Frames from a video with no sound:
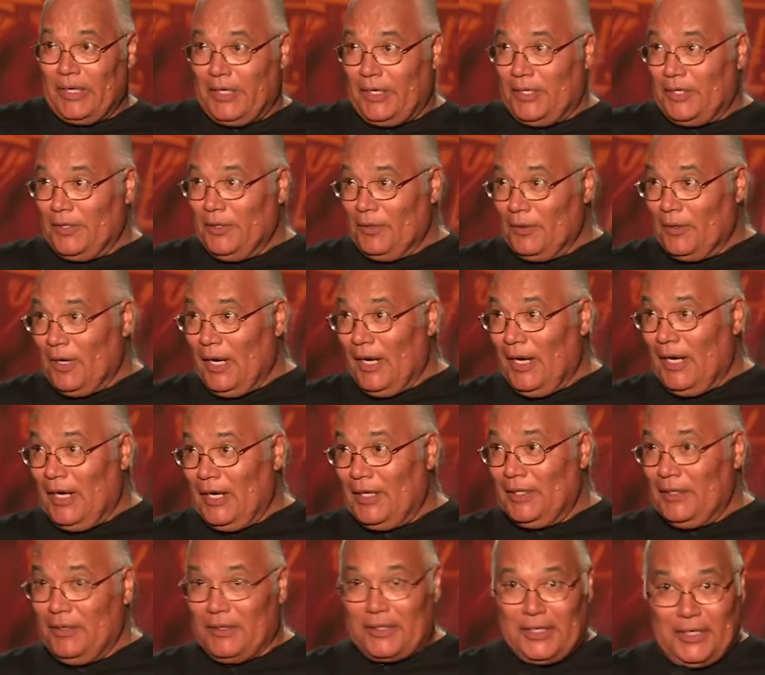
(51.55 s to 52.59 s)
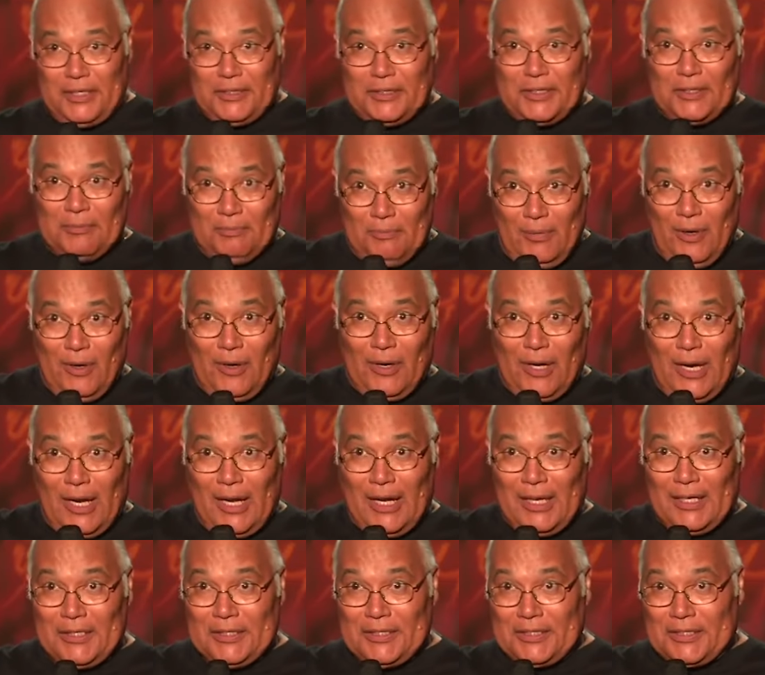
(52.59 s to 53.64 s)
a Huron. Their kids are
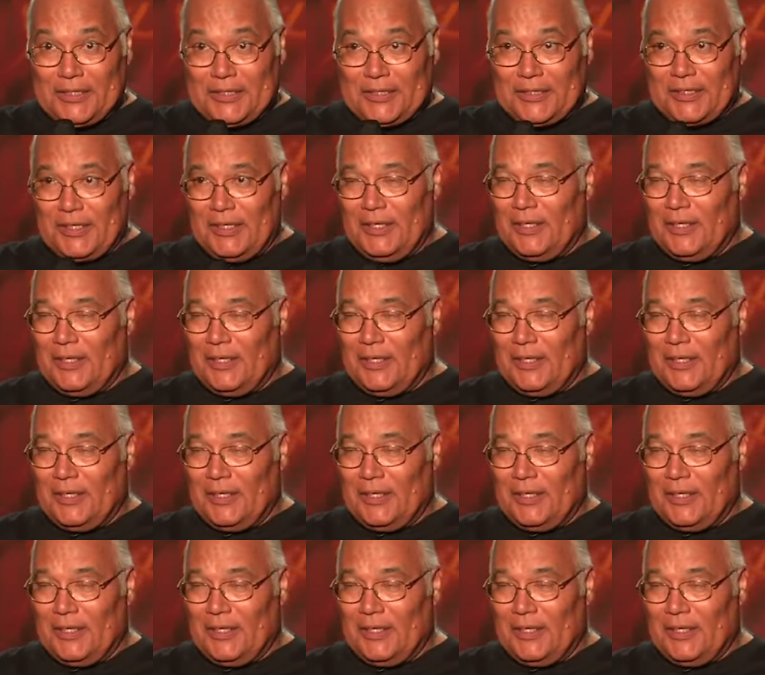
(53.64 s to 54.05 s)
morons,